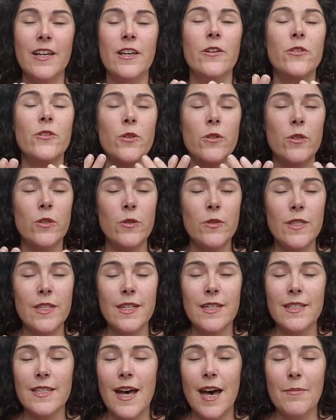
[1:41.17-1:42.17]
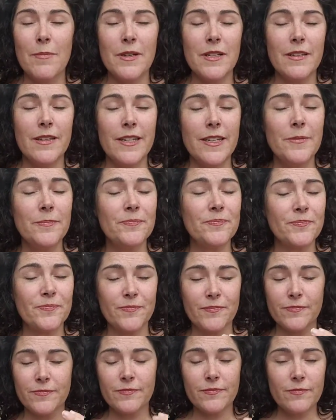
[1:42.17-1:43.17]
So using it topically
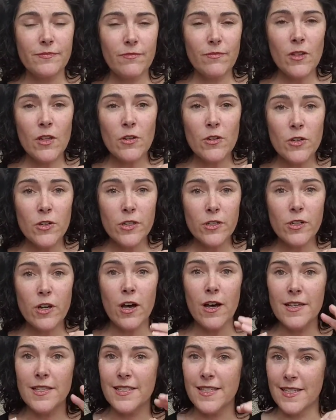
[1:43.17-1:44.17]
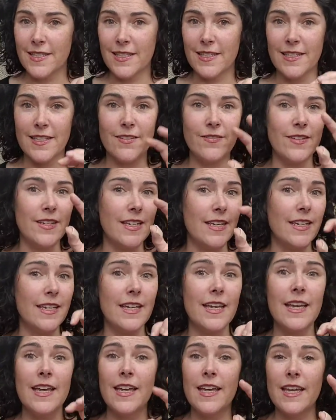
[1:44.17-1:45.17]
could cause sensitivity,
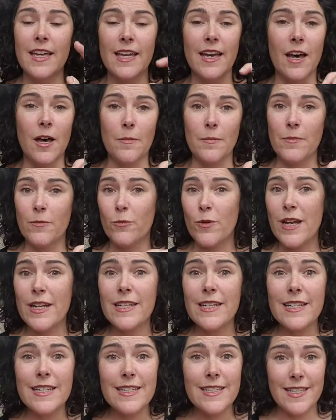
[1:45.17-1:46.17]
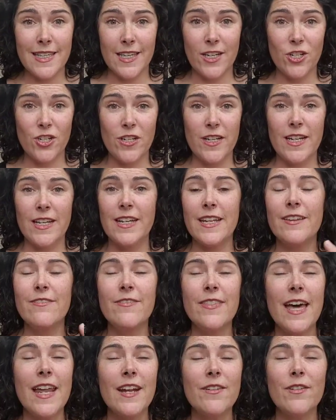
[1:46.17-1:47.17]
redness, itching. If
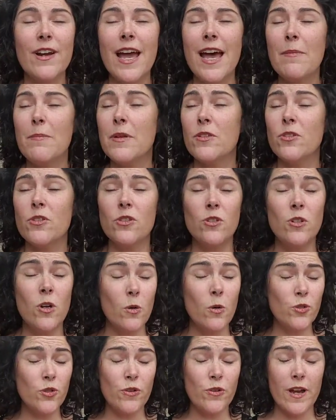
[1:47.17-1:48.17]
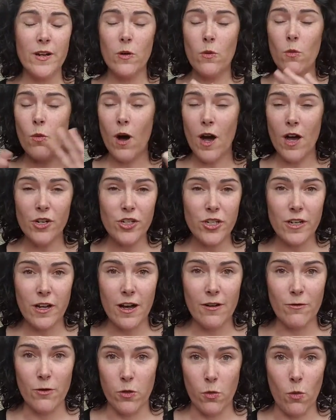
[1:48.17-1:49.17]
that ever happens, don't try to wash it
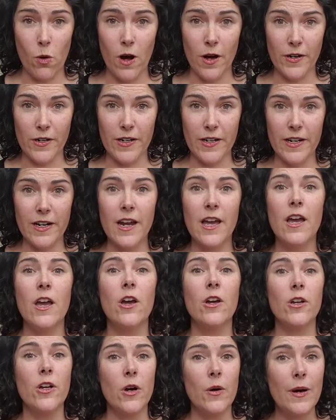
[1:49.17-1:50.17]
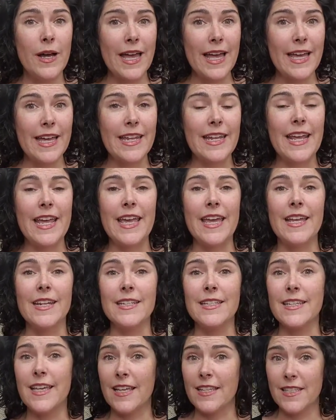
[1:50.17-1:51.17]
off with water. Go ahead
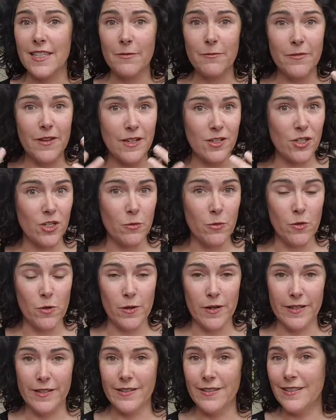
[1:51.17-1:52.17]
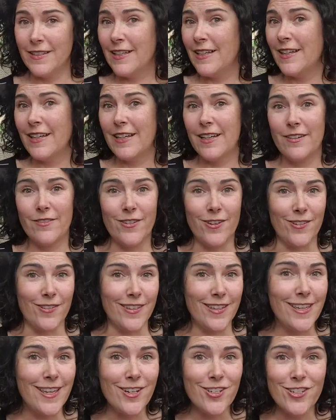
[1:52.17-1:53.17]
and get some vegetable oil. If you're in the
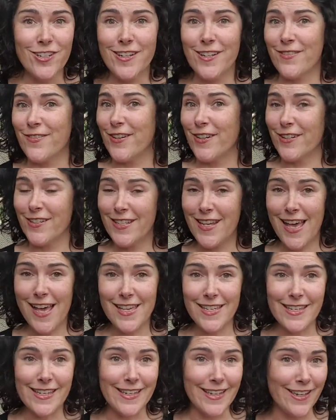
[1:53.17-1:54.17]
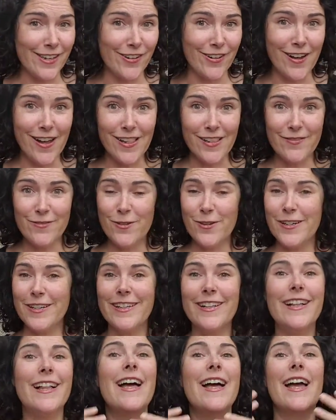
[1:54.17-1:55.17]
kitchen, if you're Italian, get your olive
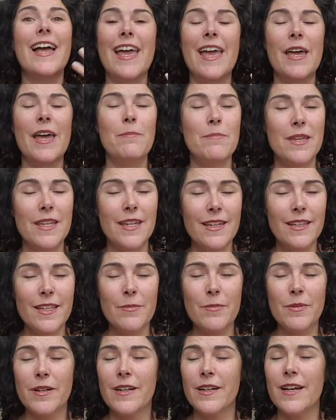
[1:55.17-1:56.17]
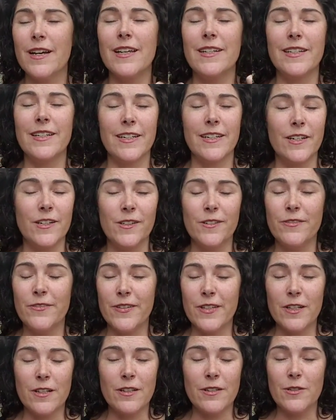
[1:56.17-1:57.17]
oil, immediately put it on and it'll
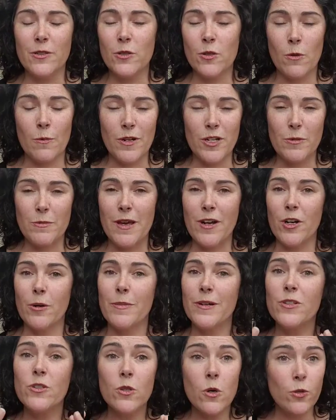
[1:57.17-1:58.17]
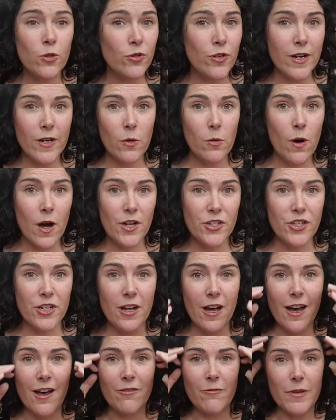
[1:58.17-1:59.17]
feel so much better. But don't try to wash it
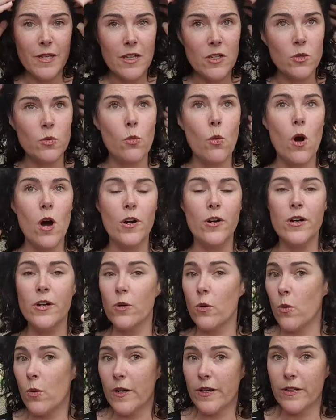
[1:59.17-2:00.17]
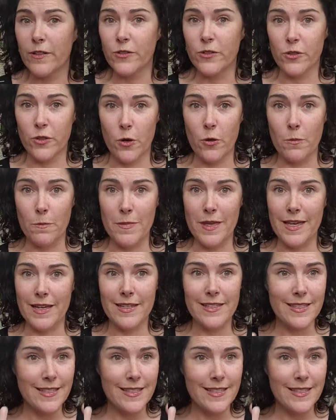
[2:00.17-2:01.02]
off because water and oil don't mix.